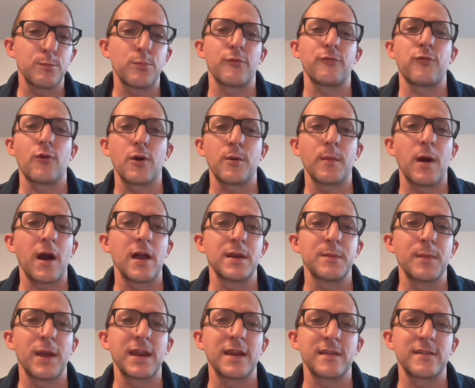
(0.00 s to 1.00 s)
perform
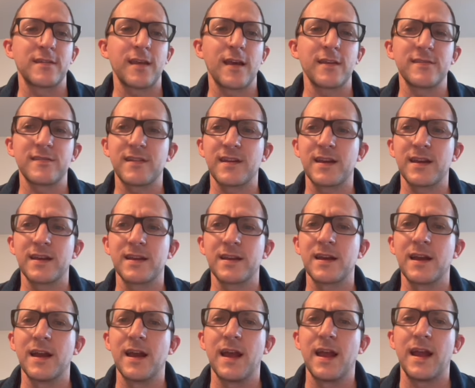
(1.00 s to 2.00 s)
automated testing.